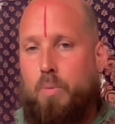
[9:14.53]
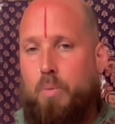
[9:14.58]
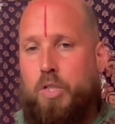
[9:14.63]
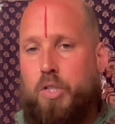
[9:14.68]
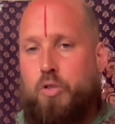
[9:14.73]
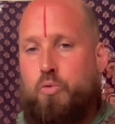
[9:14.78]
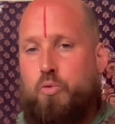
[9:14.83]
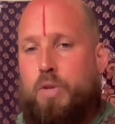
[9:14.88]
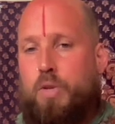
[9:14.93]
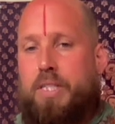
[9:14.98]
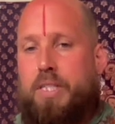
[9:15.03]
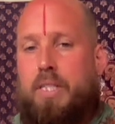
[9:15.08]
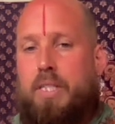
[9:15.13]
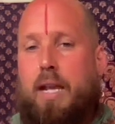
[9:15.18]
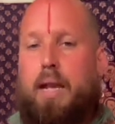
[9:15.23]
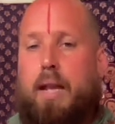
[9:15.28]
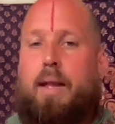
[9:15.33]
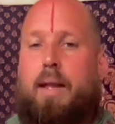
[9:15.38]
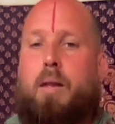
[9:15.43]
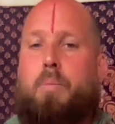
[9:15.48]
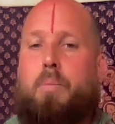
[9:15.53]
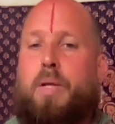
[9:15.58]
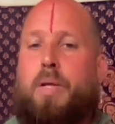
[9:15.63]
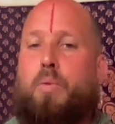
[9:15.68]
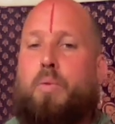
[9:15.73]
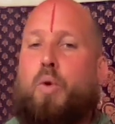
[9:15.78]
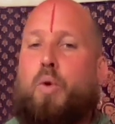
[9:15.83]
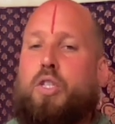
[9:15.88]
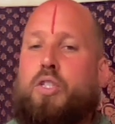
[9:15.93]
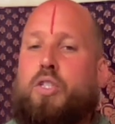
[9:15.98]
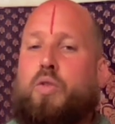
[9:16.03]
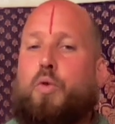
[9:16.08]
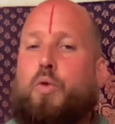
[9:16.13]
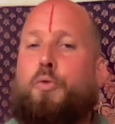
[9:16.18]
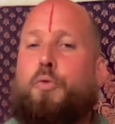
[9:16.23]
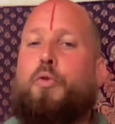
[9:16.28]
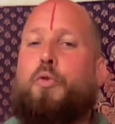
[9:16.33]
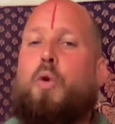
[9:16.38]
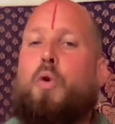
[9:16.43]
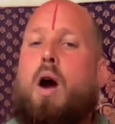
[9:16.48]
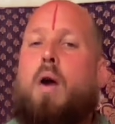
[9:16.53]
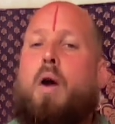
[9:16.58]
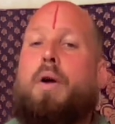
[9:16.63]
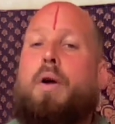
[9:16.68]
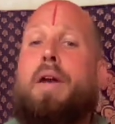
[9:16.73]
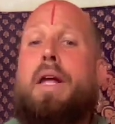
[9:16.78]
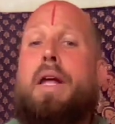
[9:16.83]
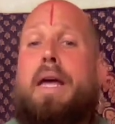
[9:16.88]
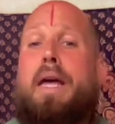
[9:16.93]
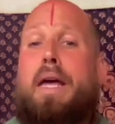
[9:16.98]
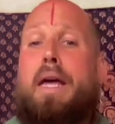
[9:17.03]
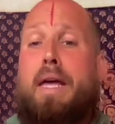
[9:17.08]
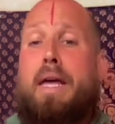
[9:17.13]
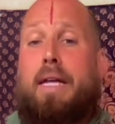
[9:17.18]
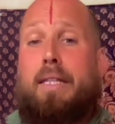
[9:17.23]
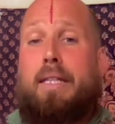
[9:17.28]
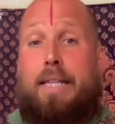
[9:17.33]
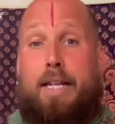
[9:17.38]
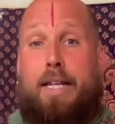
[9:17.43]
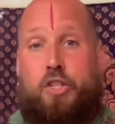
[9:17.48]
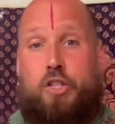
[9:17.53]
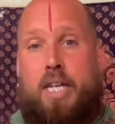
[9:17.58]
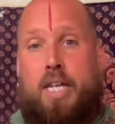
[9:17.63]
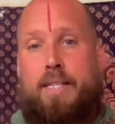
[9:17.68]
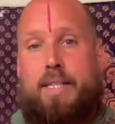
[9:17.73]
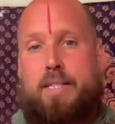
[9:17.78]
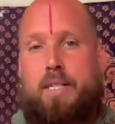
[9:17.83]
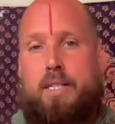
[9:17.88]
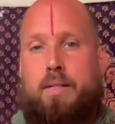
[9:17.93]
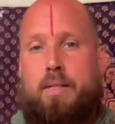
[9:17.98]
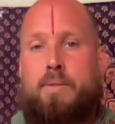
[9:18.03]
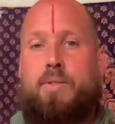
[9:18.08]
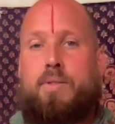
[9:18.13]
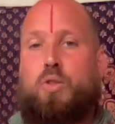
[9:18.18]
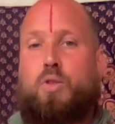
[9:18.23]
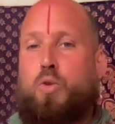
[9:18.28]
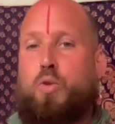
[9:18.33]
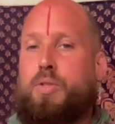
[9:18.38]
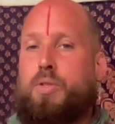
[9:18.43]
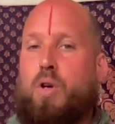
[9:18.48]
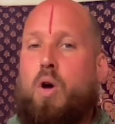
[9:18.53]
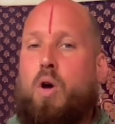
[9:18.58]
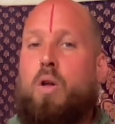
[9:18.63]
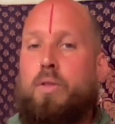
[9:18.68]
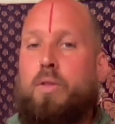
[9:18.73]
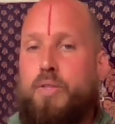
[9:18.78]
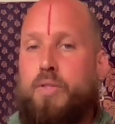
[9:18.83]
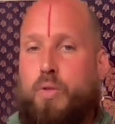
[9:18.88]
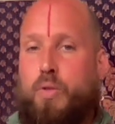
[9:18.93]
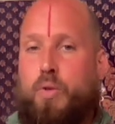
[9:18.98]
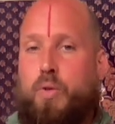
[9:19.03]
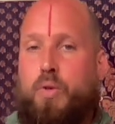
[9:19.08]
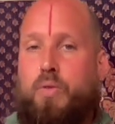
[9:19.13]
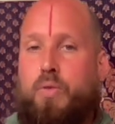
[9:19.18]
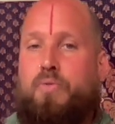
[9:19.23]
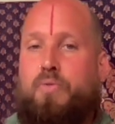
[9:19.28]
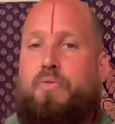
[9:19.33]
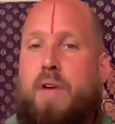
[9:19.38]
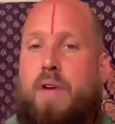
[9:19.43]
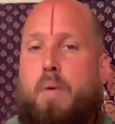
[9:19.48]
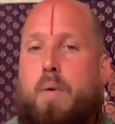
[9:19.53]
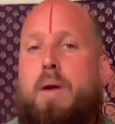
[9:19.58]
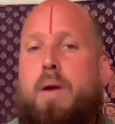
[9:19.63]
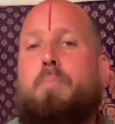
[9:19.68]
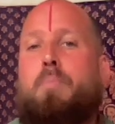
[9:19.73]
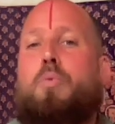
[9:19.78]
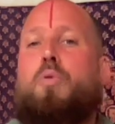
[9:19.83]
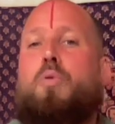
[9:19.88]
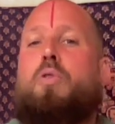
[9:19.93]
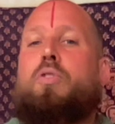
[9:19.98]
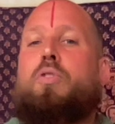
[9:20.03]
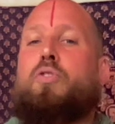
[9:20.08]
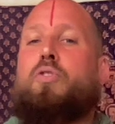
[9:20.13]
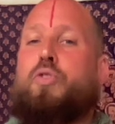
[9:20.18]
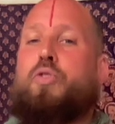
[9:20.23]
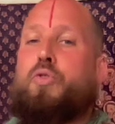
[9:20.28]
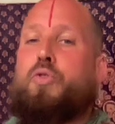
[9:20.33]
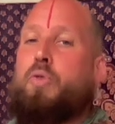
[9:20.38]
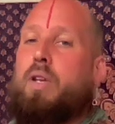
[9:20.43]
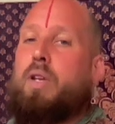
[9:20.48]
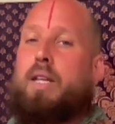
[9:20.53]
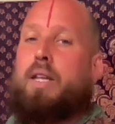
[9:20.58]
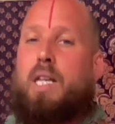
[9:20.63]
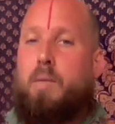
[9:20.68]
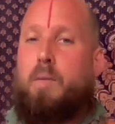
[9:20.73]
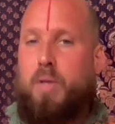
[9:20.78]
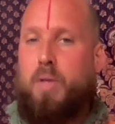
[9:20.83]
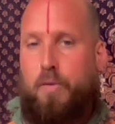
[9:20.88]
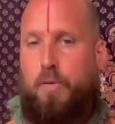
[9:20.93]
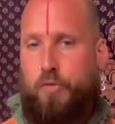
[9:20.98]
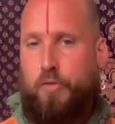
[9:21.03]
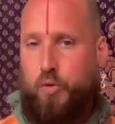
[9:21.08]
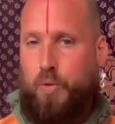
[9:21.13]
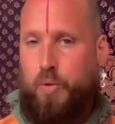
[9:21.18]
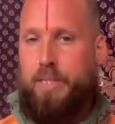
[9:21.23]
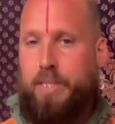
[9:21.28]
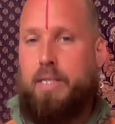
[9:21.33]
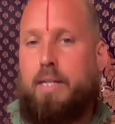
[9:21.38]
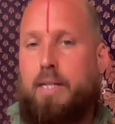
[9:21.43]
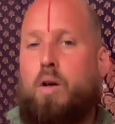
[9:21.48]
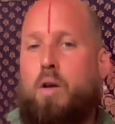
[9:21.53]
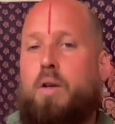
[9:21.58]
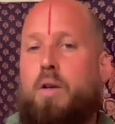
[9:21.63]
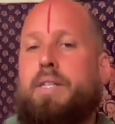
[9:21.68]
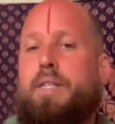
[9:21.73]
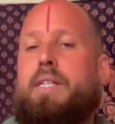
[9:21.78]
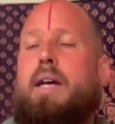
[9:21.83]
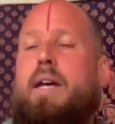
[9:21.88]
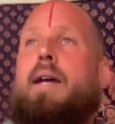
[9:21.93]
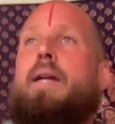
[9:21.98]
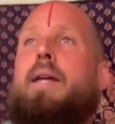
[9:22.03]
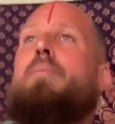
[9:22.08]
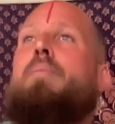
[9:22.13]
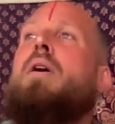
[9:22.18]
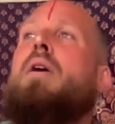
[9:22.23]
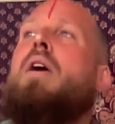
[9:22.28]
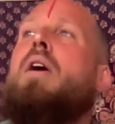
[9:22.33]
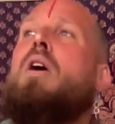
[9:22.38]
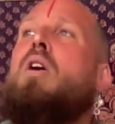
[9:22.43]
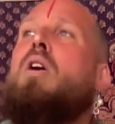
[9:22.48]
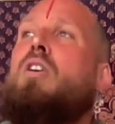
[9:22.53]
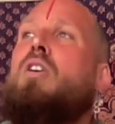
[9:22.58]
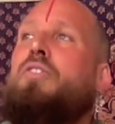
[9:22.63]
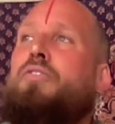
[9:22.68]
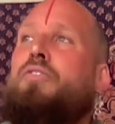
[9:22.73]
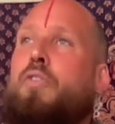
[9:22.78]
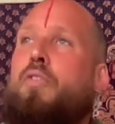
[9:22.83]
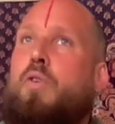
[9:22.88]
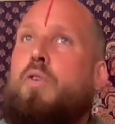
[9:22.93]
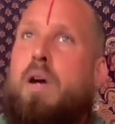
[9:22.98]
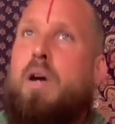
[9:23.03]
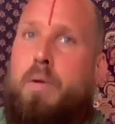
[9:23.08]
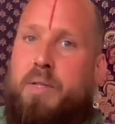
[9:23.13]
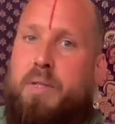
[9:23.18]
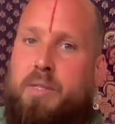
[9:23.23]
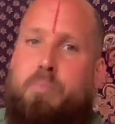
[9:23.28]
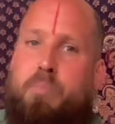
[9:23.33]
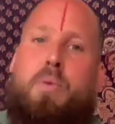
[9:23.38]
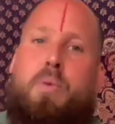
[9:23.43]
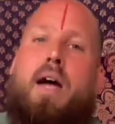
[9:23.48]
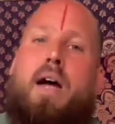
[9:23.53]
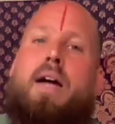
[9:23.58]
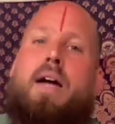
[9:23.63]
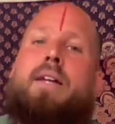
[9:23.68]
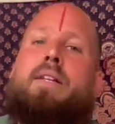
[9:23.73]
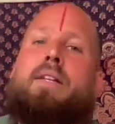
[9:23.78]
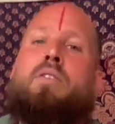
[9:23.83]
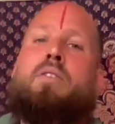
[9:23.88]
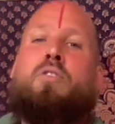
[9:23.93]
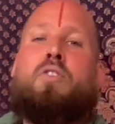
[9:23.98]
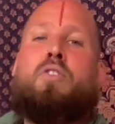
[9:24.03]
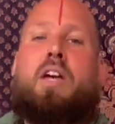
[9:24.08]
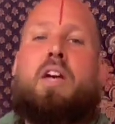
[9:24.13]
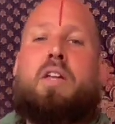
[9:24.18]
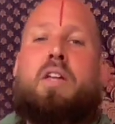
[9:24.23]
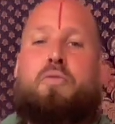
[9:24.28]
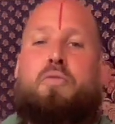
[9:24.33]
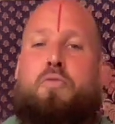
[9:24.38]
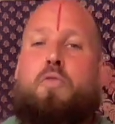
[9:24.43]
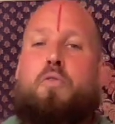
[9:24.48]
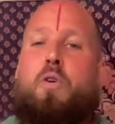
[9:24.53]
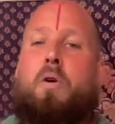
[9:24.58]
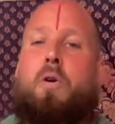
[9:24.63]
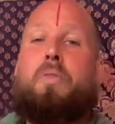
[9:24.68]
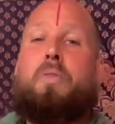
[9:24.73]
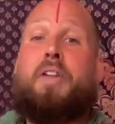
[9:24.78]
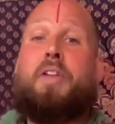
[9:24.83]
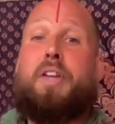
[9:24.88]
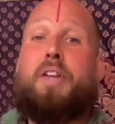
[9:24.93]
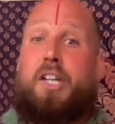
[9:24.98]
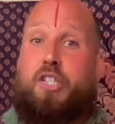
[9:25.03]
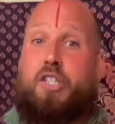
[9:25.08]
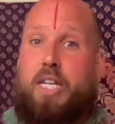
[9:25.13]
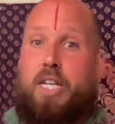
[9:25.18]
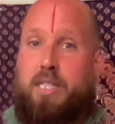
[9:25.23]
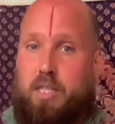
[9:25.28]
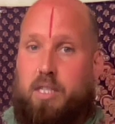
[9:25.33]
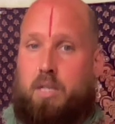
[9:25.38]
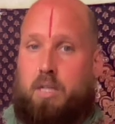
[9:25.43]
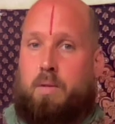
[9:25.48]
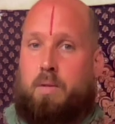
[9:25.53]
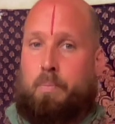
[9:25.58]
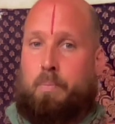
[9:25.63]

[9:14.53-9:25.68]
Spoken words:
Twist it a little bit, which is good for our digestion, so it's also very important to do a little bit of twisting all the time for our spine and for the digestion.